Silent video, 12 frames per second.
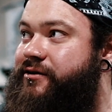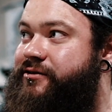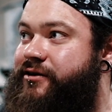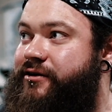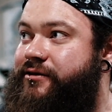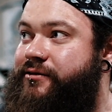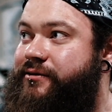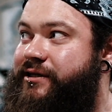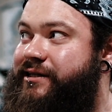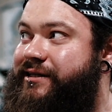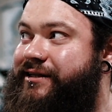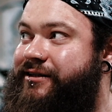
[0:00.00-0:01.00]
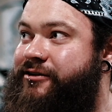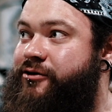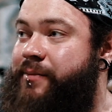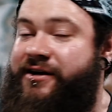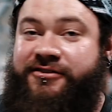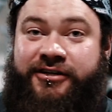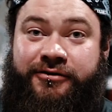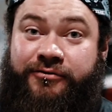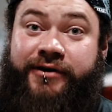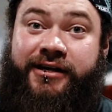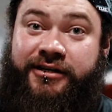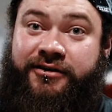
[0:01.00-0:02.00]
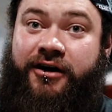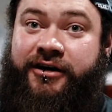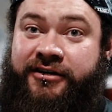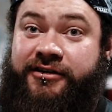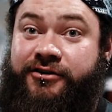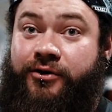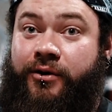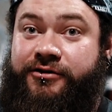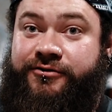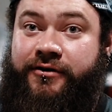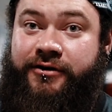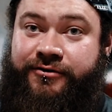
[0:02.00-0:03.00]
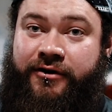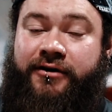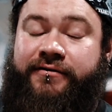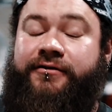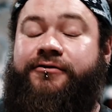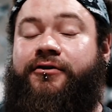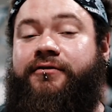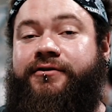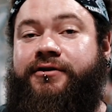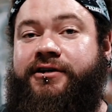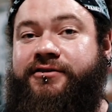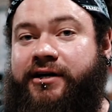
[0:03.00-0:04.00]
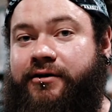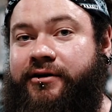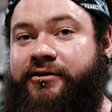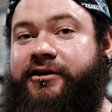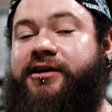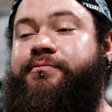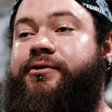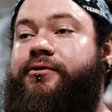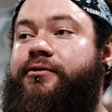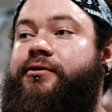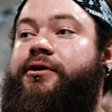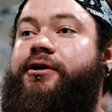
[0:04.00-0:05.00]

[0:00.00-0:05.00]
so you're really targeting your quads, trying to drive your knees out and keep your